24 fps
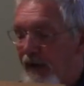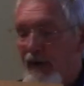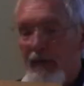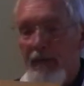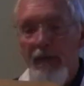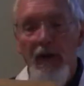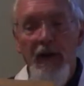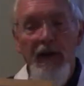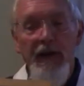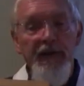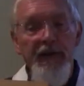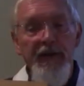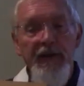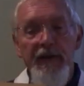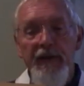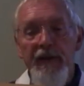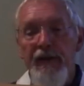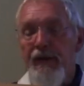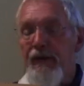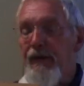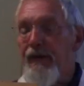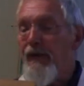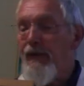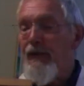Some
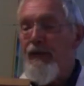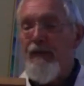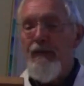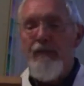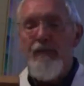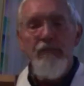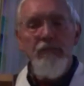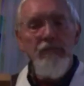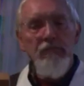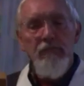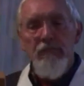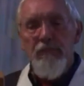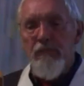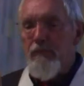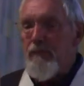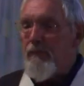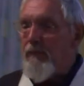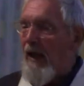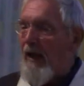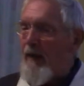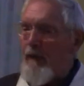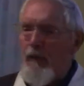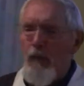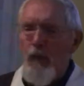ideas.
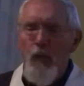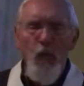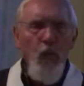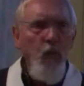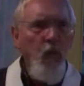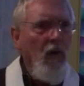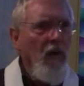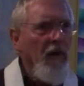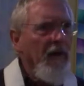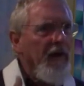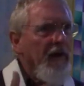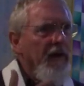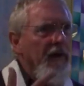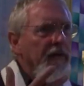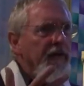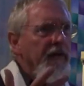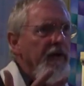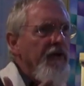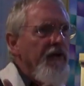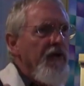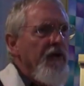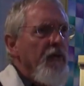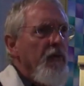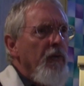What are
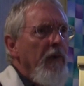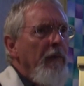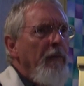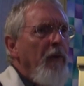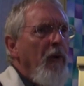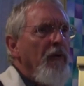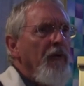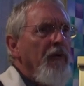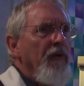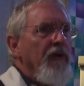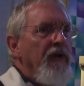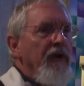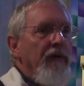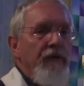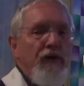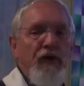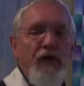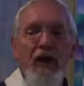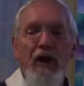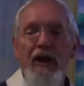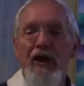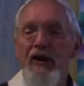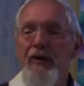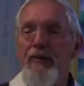conditions where positive
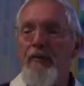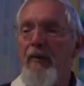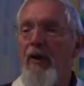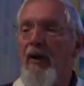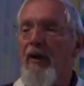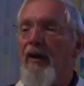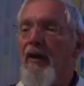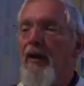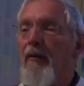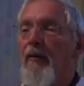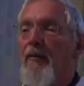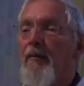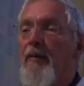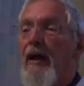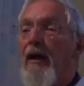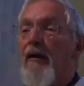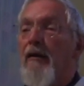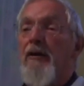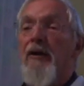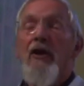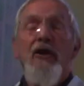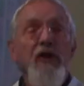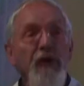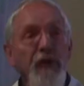change might come
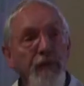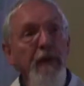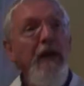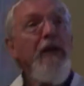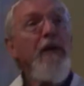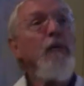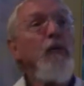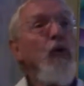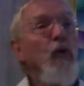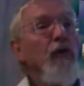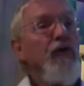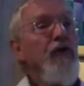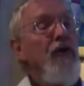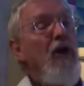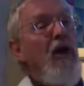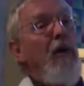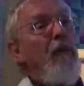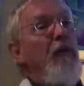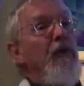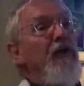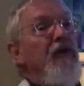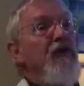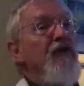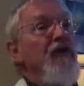about? Spend more
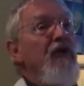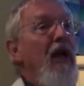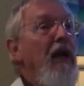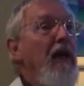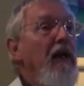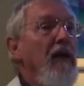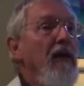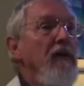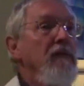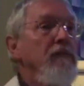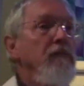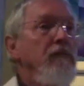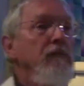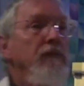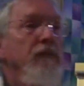time with the Sangha.